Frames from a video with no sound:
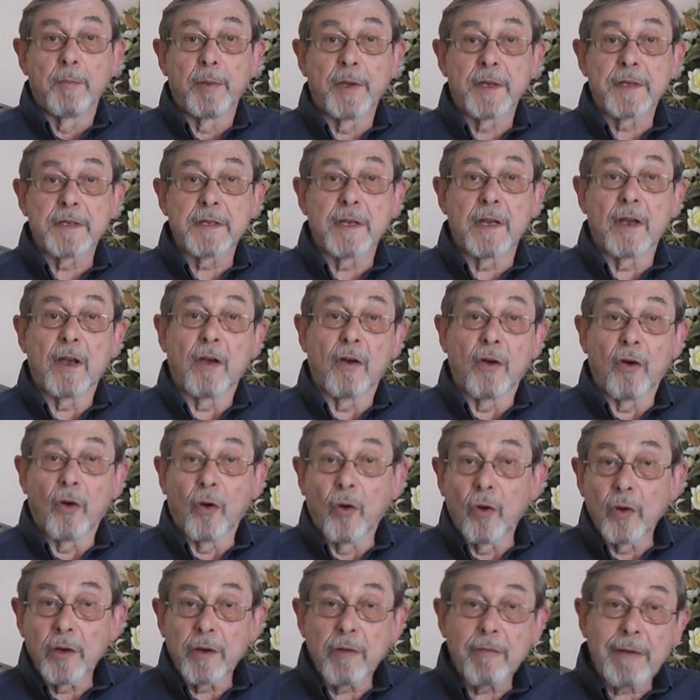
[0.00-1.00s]
But
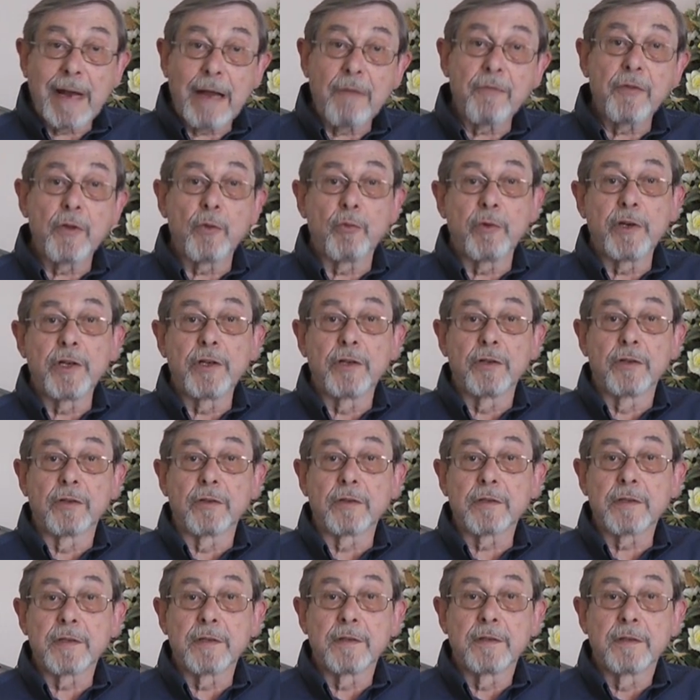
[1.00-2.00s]
all around the
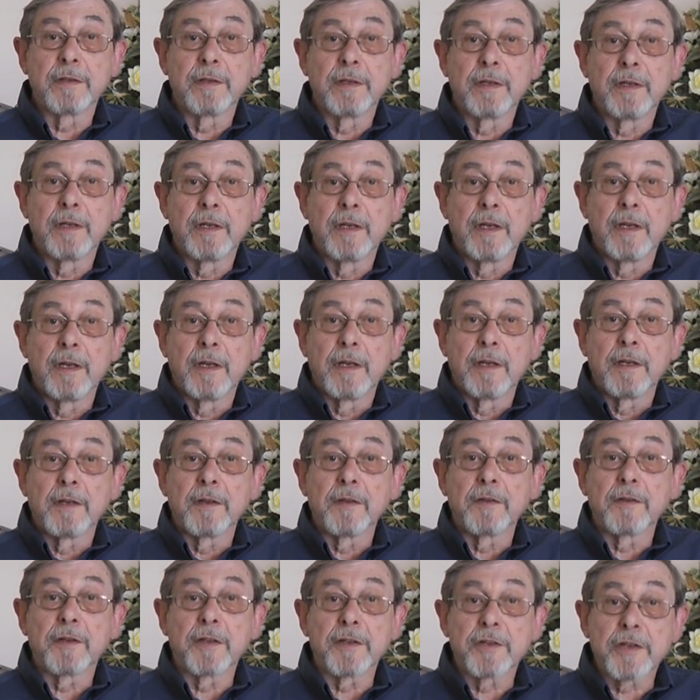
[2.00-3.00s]
world
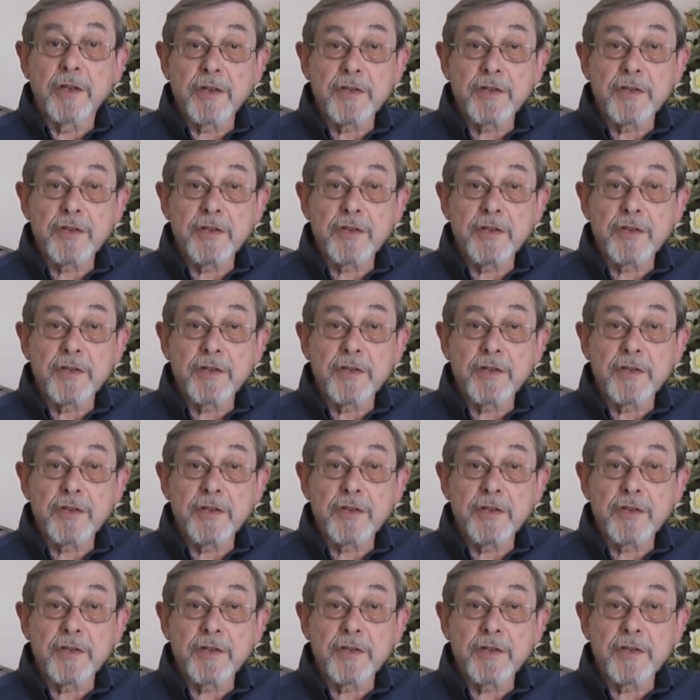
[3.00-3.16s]
the